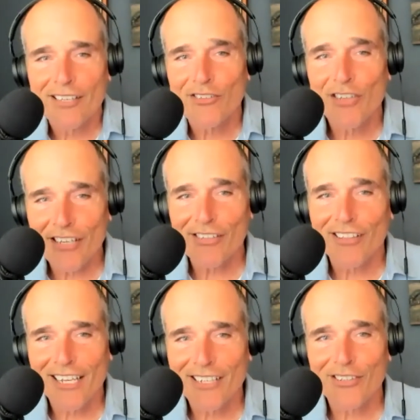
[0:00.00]
as
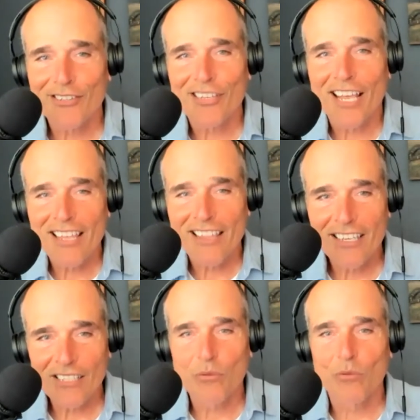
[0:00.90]
Jessa likes to say,
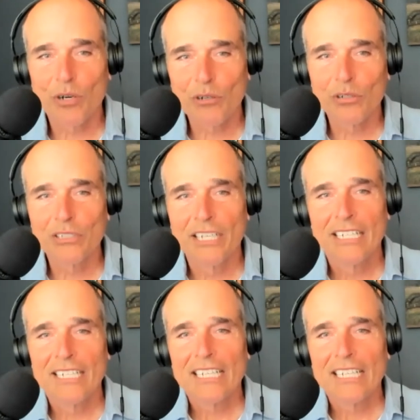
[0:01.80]
this world.